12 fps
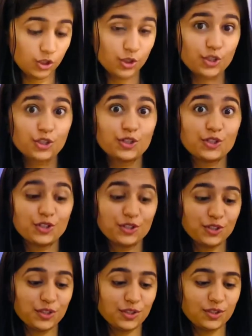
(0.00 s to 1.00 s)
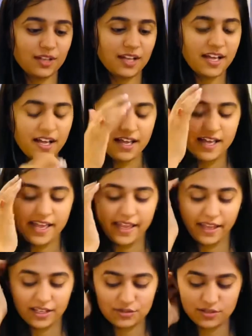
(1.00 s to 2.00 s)
Cool.
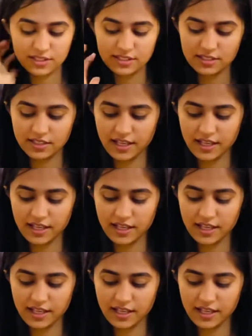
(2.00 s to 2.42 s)
Actually